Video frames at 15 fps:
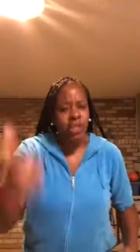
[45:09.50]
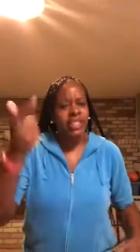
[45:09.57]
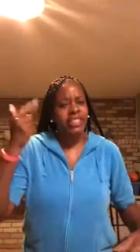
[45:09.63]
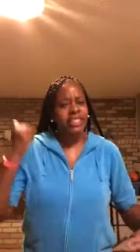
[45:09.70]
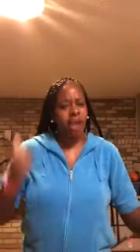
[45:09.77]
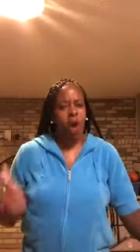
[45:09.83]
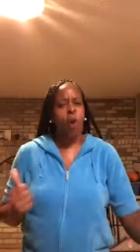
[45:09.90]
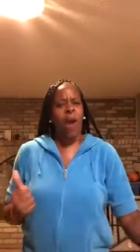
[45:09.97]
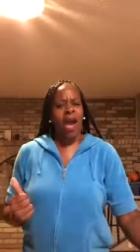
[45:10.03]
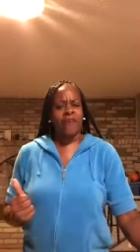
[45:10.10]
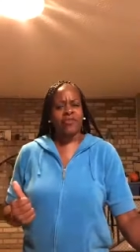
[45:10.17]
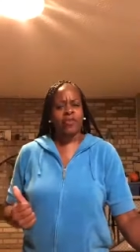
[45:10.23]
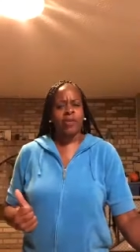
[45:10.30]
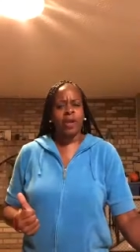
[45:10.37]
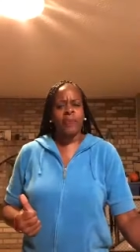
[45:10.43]
you to go
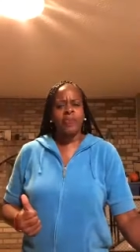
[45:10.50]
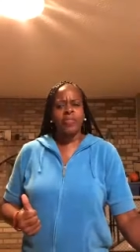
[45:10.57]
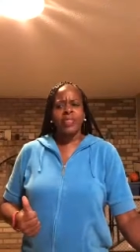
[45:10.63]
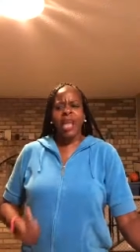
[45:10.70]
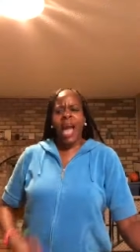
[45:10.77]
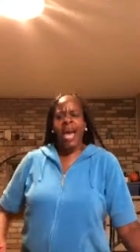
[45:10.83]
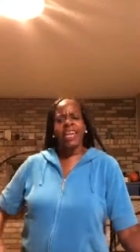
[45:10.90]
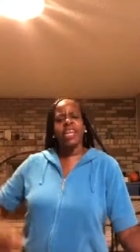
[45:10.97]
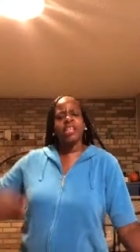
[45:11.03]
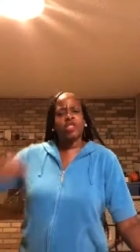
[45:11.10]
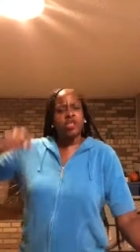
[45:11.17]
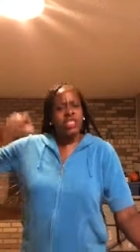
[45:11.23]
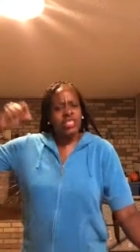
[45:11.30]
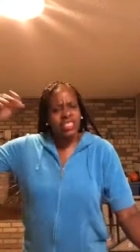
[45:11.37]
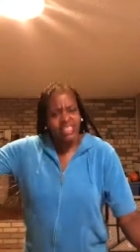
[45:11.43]
after it. I need
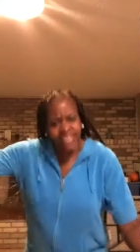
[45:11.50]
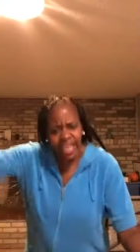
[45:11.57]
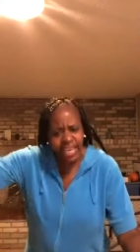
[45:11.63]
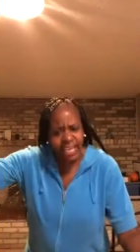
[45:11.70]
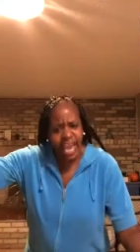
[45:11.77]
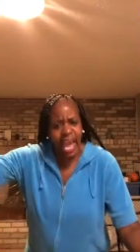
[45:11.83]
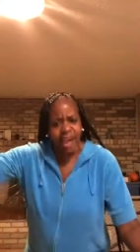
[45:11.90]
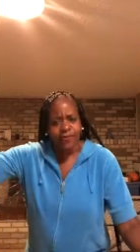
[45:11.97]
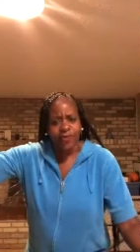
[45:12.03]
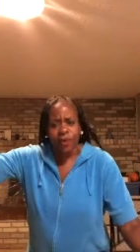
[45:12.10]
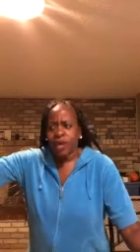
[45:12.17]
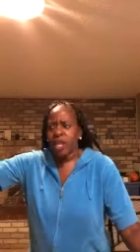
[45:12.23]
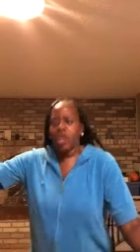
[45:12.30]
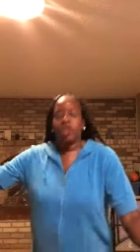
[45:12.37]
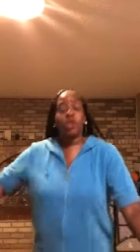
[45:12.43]
you to seek after
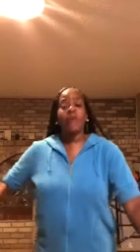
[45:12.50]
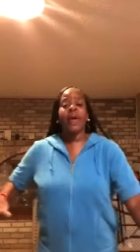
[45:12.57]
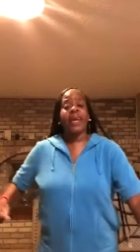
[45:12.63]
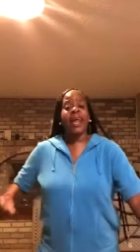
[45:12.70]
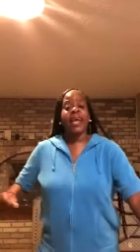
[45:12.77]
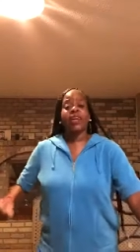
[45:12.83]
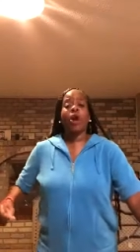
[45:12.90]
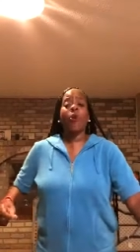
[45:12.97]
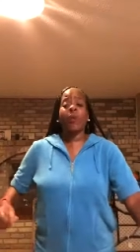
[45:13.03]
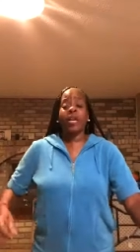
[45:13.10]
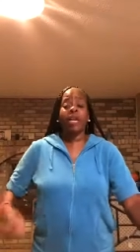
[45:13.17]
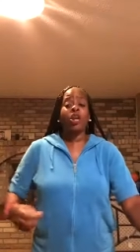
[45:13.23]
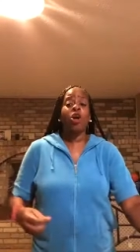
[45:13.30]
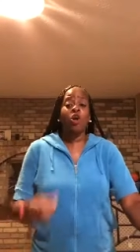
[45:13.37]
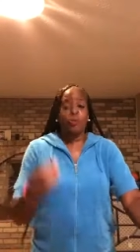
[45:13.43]
it. You may not know where
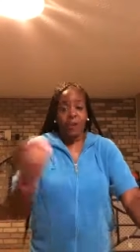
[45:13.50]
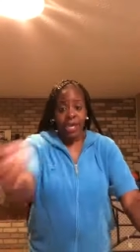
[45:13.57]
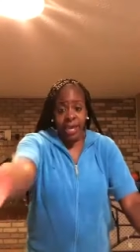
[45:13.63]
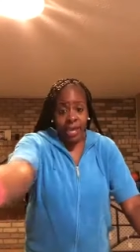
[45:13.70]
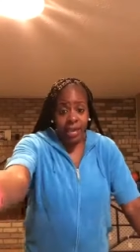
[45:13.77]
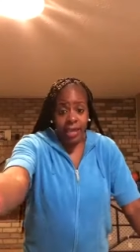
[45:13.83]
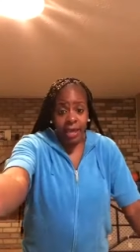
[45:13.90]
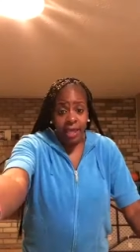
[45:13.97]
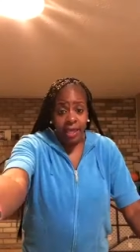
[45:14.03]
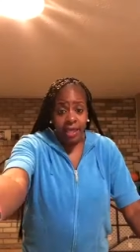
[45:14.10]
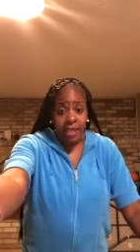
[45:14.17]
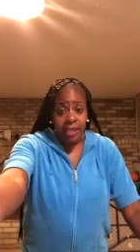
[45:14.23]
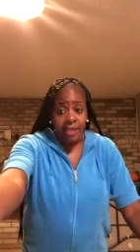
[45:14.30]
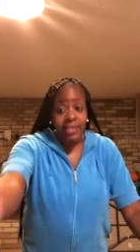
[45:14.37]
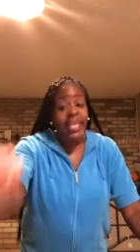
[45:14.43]
to look, but here,
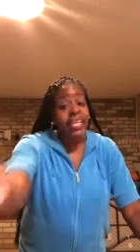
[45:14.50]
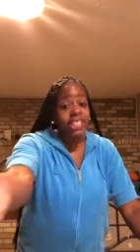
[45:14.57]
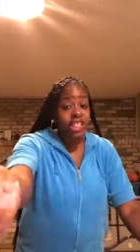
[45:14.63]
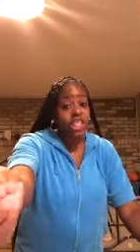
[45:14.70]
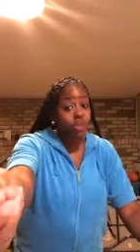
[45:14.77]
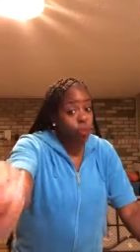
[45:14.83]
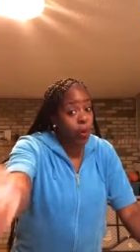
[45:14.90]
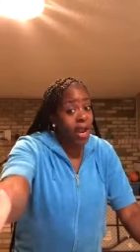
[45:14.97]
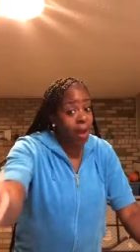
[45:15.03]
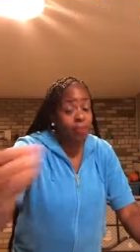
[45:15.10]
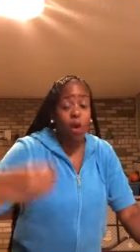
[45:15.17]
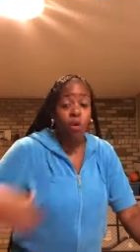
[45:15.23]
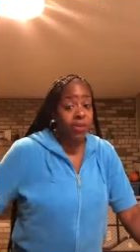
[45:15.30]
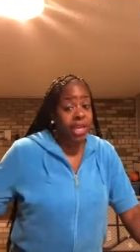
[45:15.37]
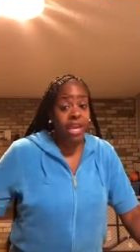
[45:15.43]
this is what I'm
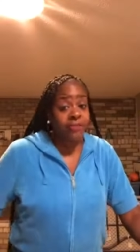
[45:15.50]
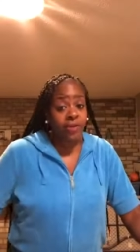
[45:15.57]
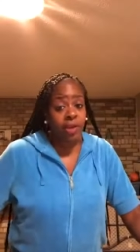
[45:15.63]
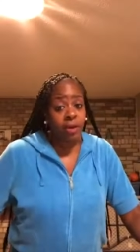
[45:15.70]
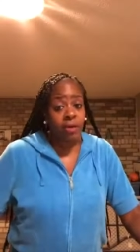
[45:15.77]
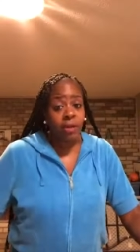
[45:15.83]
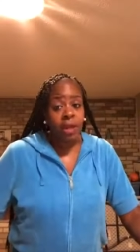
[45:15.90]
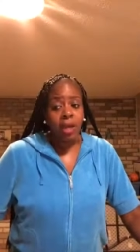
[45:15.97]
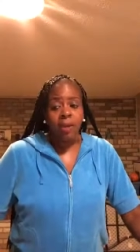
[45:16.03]
going to give you.